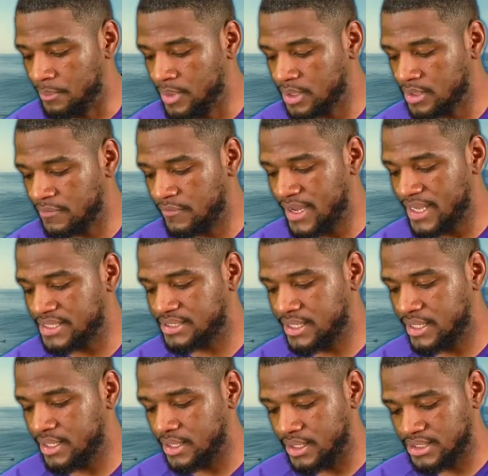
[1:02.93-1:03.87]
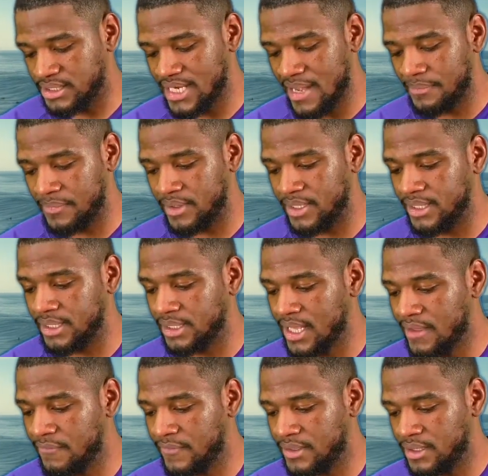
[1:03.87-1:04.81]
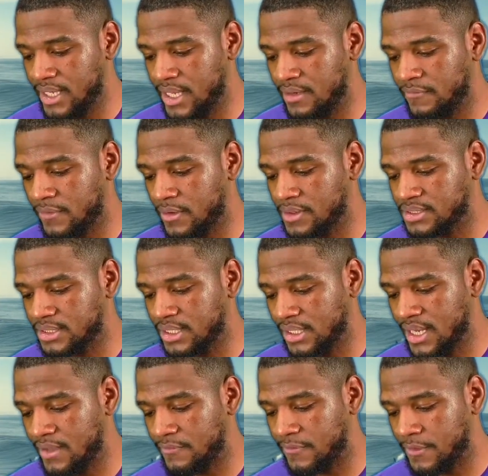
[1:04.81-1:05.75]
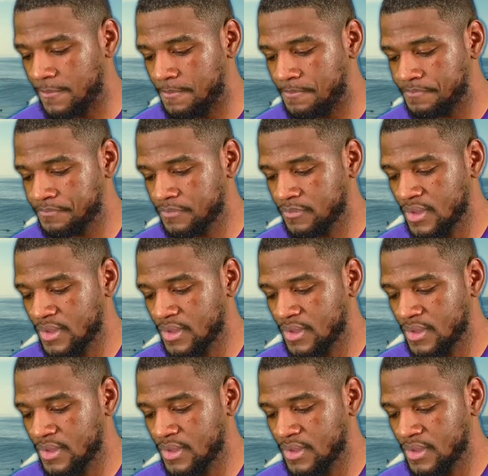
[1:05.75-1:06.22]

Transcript: The book of Isaiah, chapter 11 and verse 11.